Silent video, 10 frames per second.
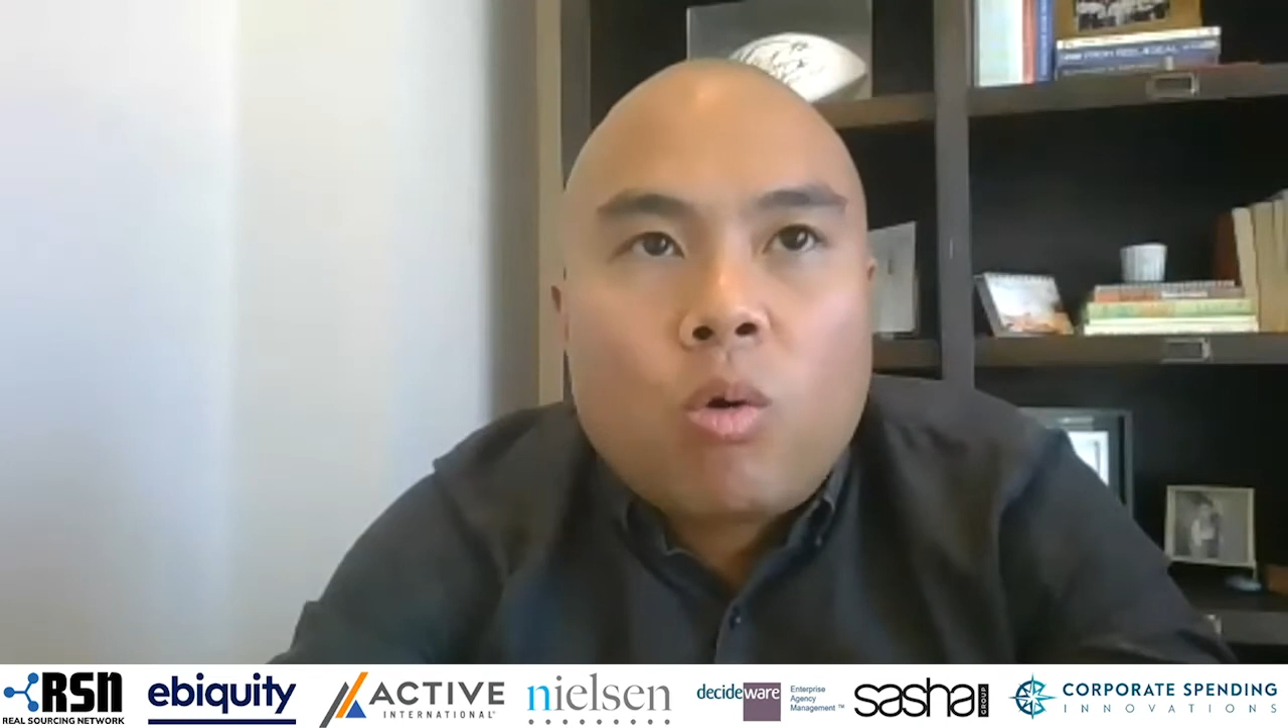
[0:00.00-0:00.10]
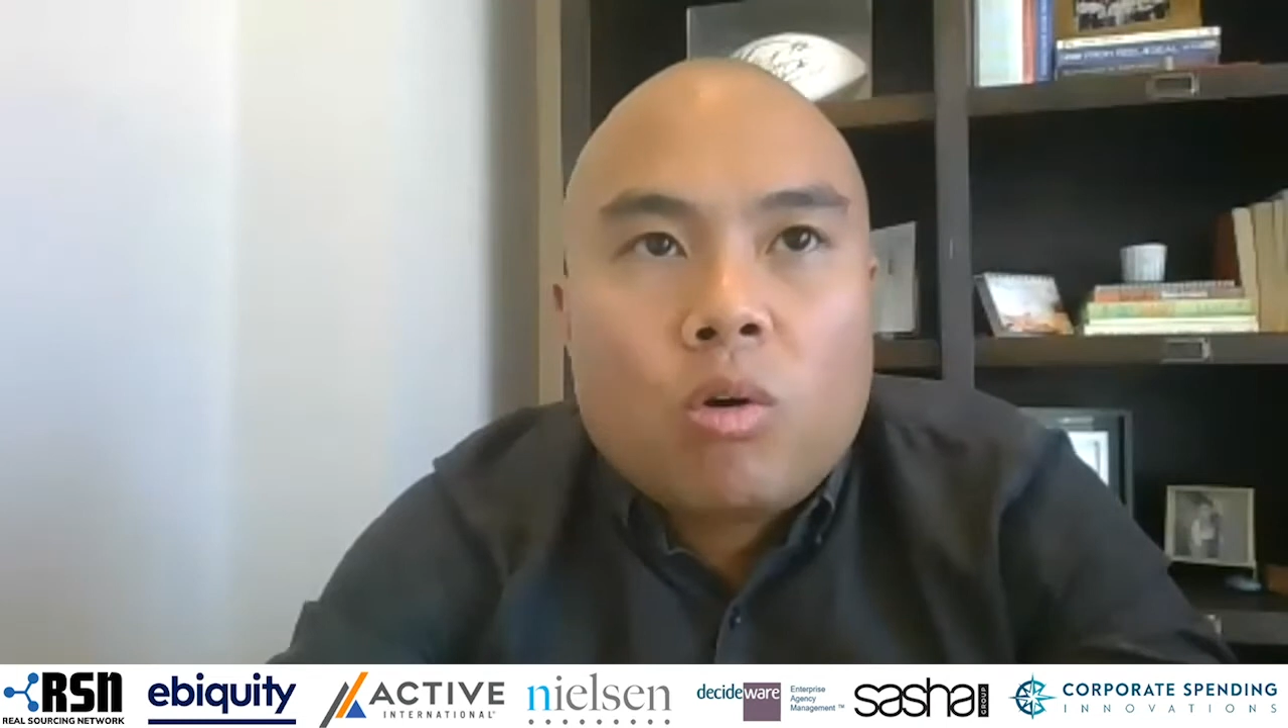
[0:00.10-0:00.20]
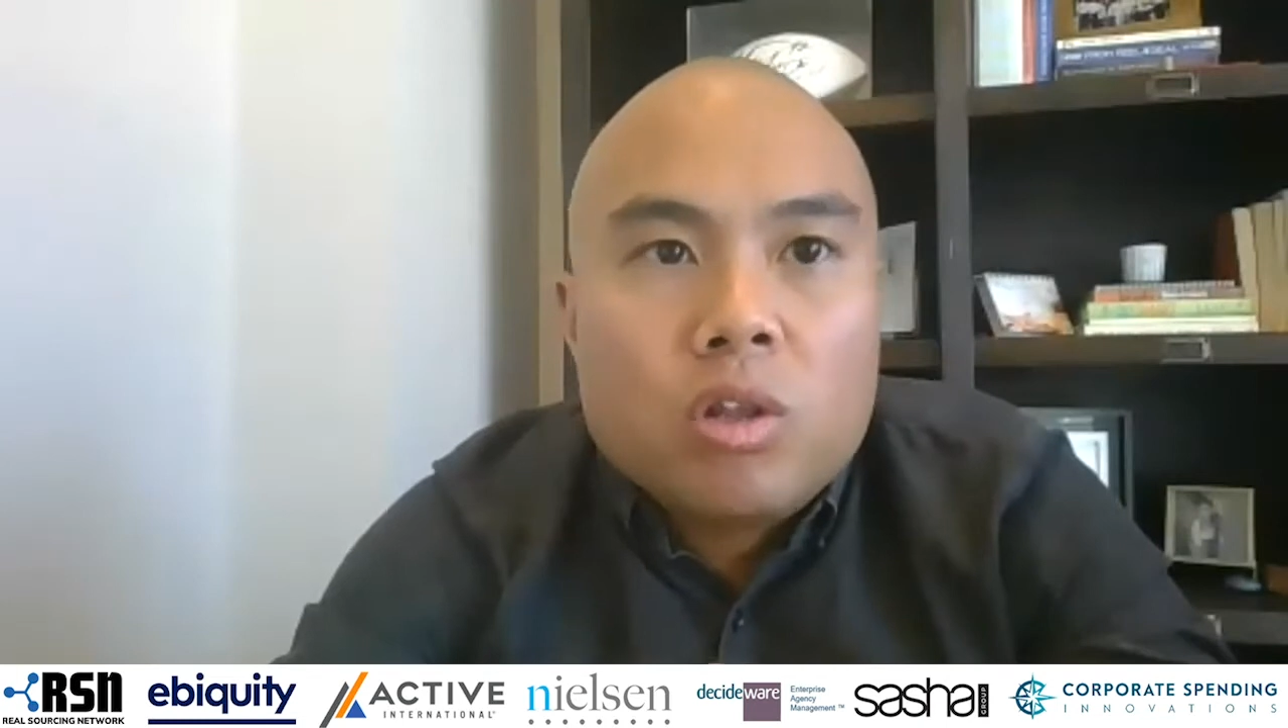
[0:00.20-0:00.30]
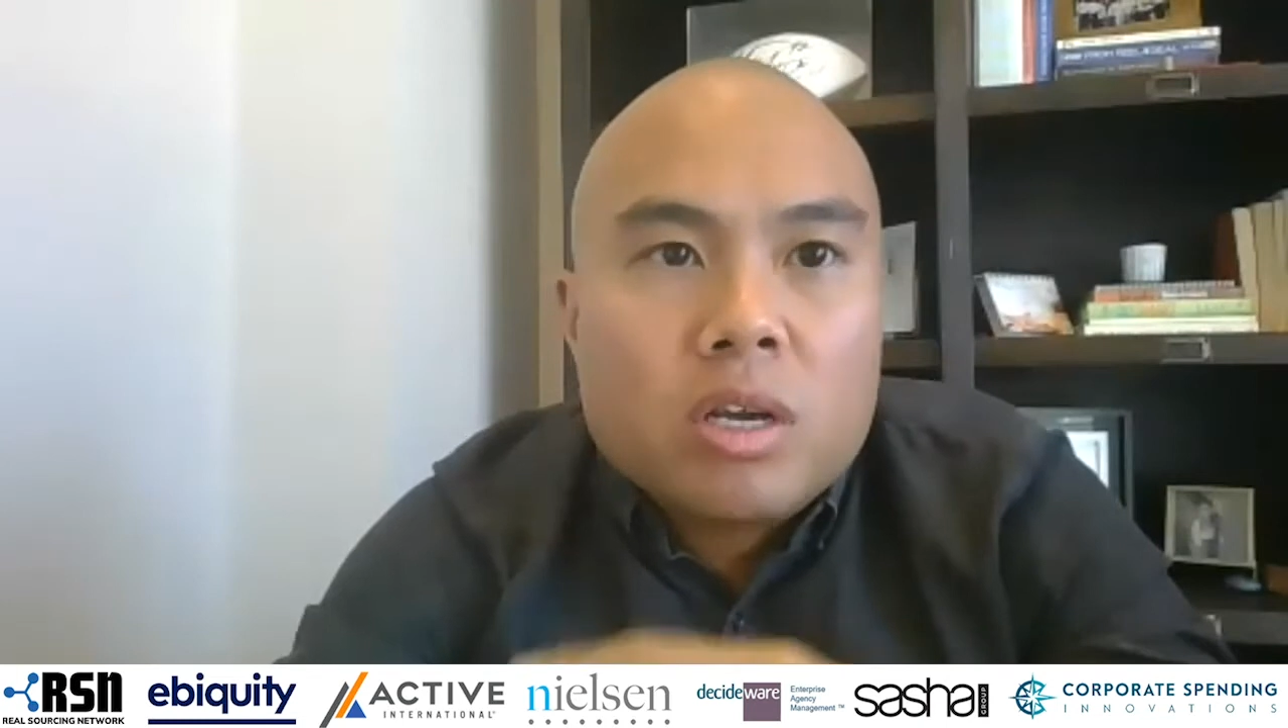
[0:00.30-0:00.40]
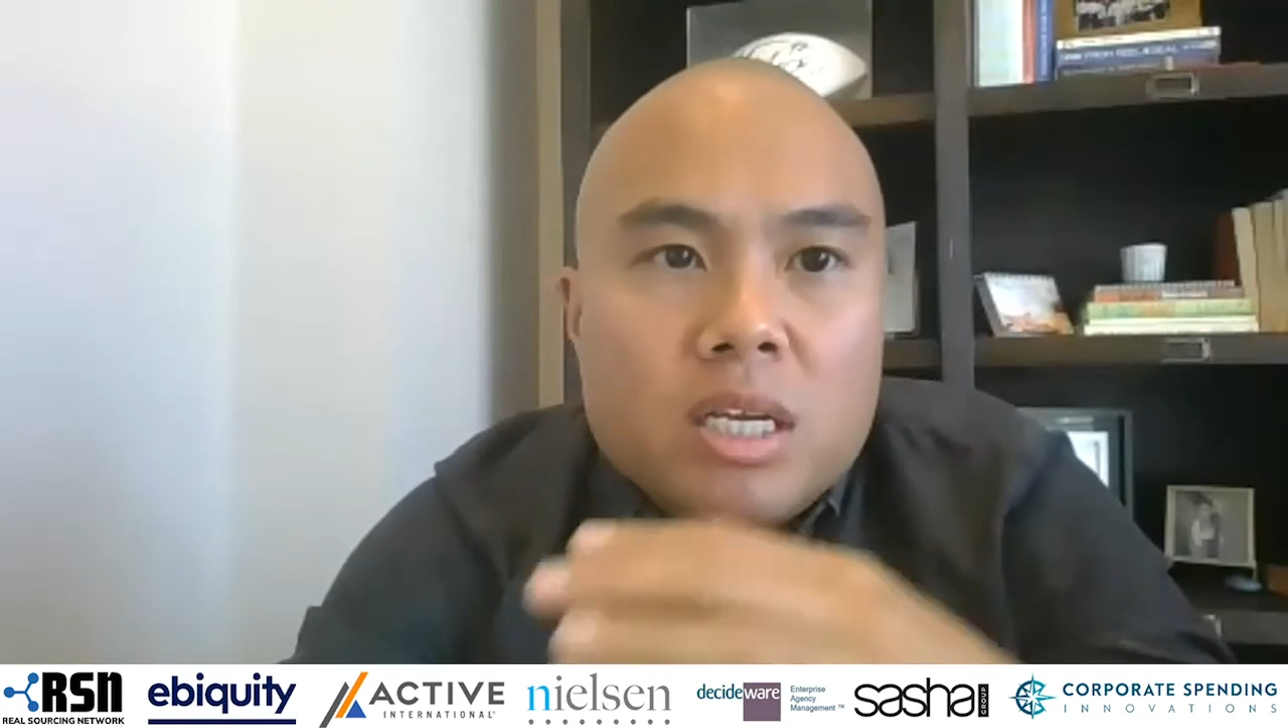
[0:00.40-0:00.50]

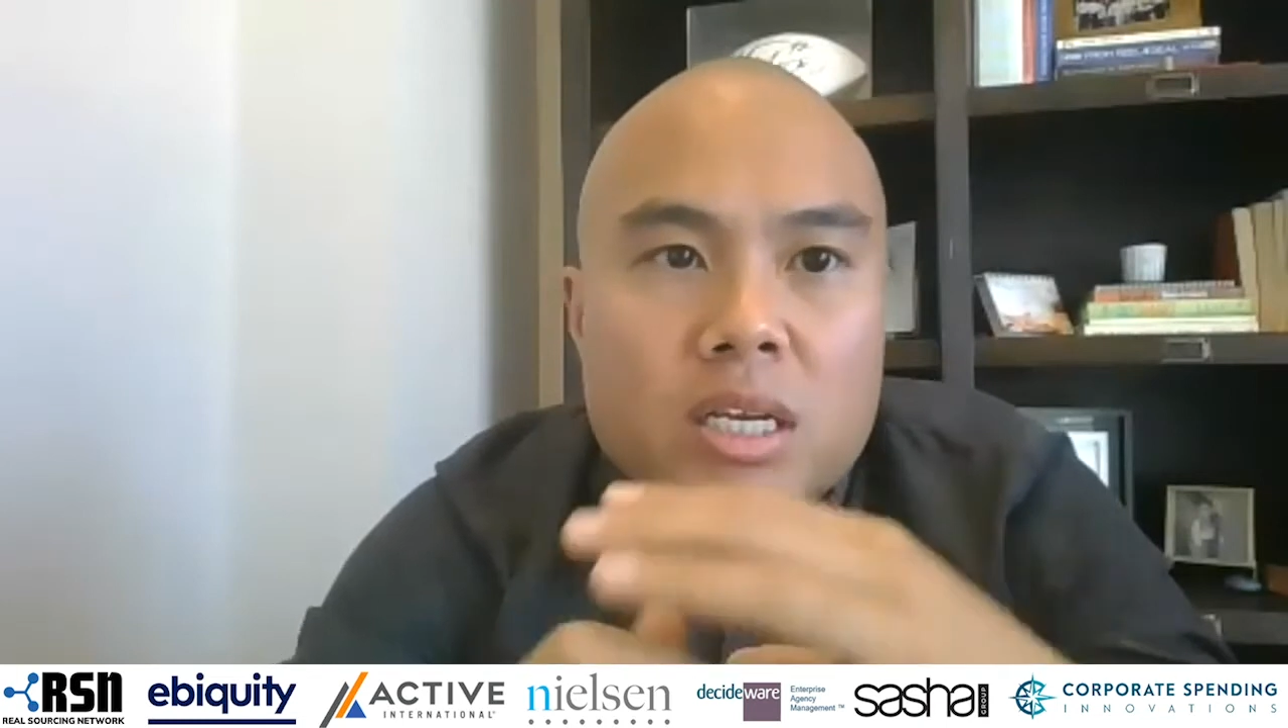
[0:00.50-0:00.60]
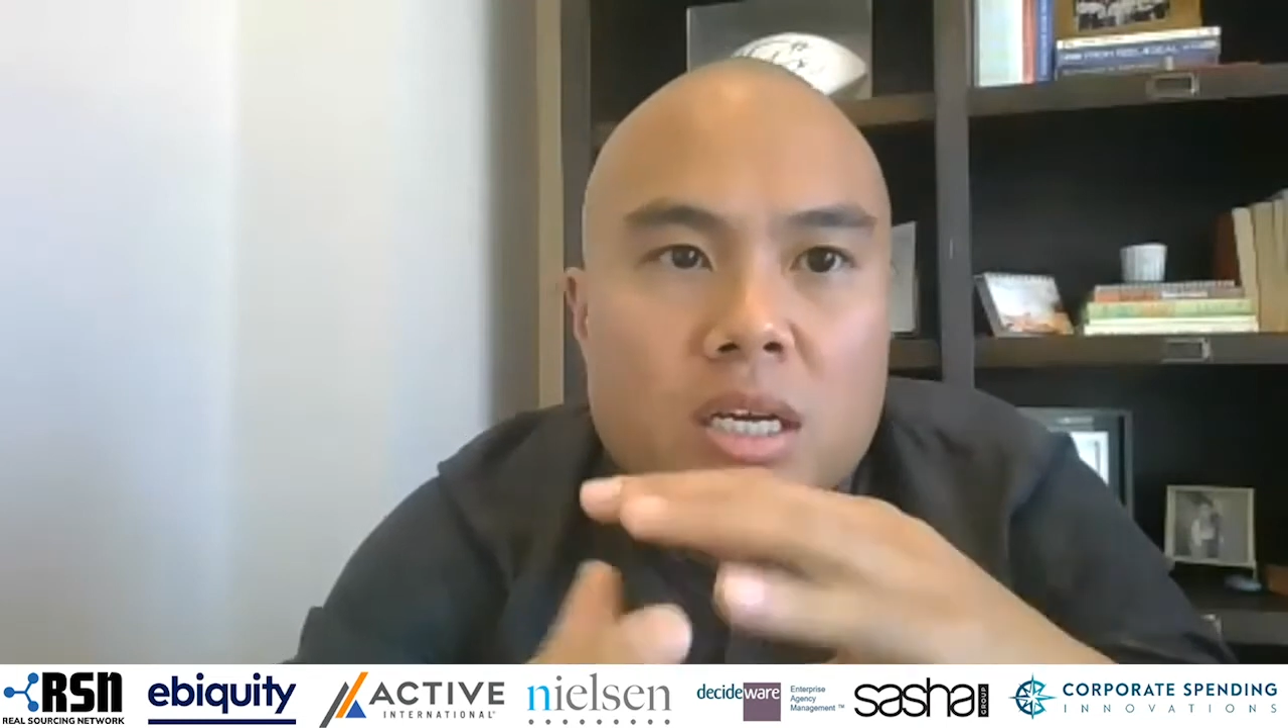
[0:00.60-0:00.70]
look at